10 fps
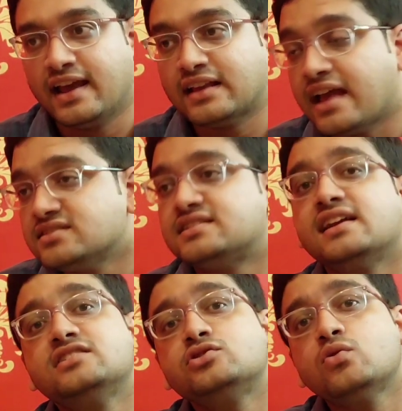Hence there
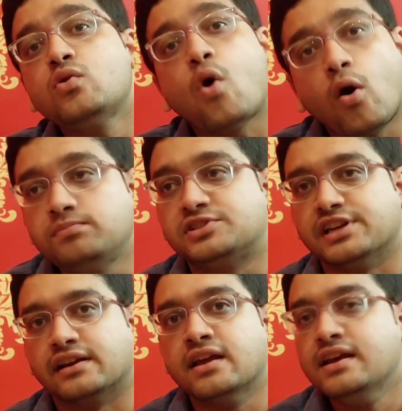is no
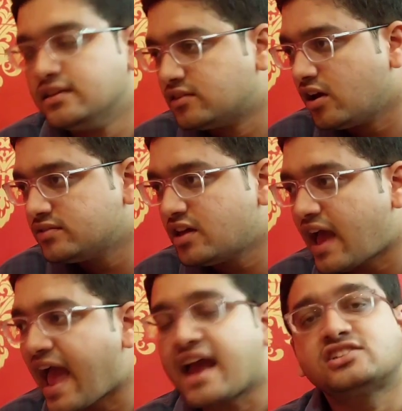object. The
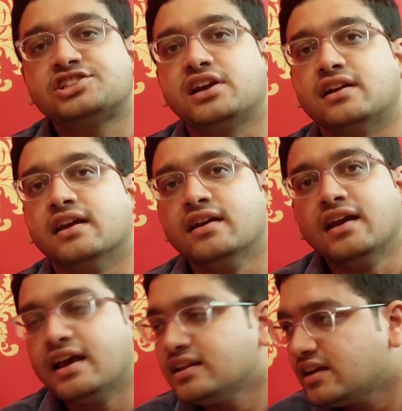action
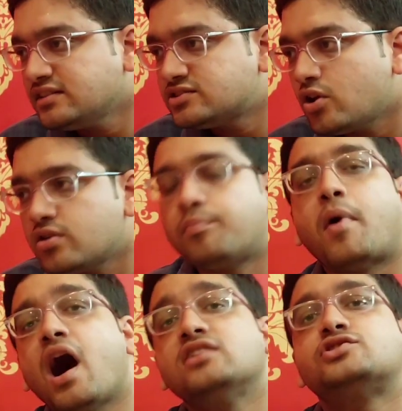is not
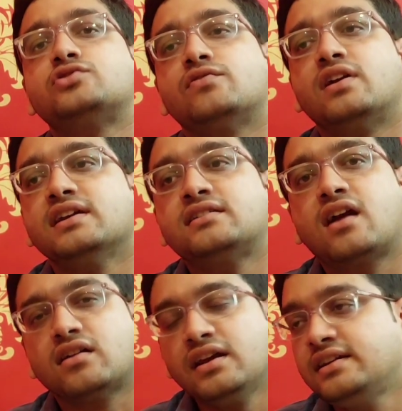passed over.
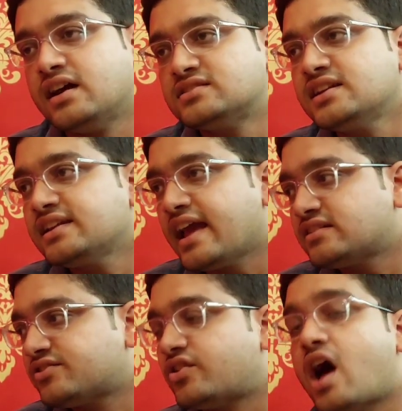It doesn't
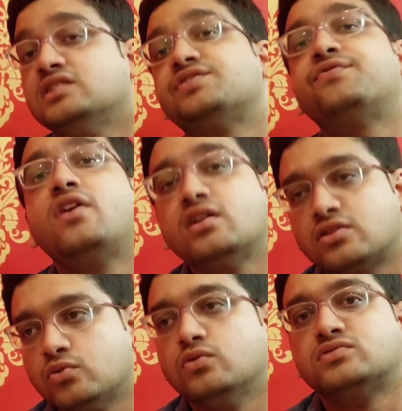get transferred
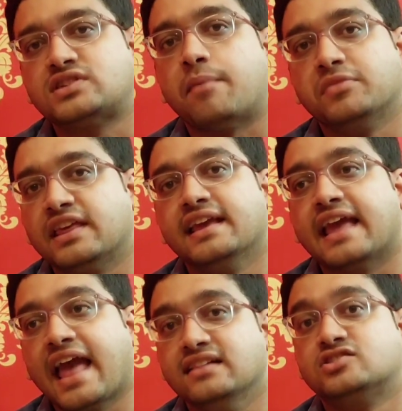to something
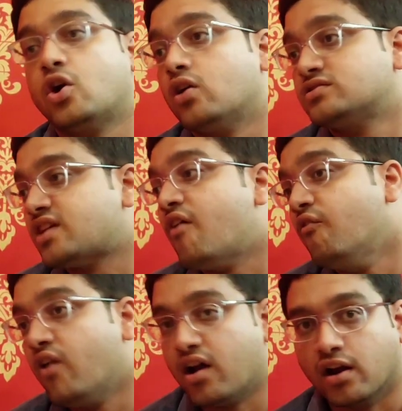else or
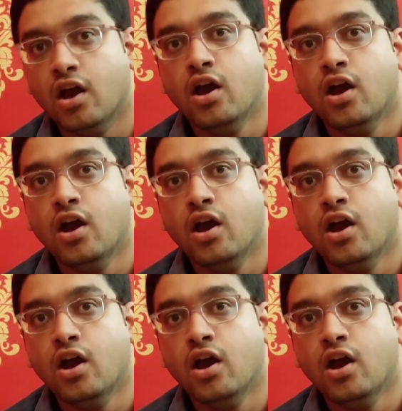someone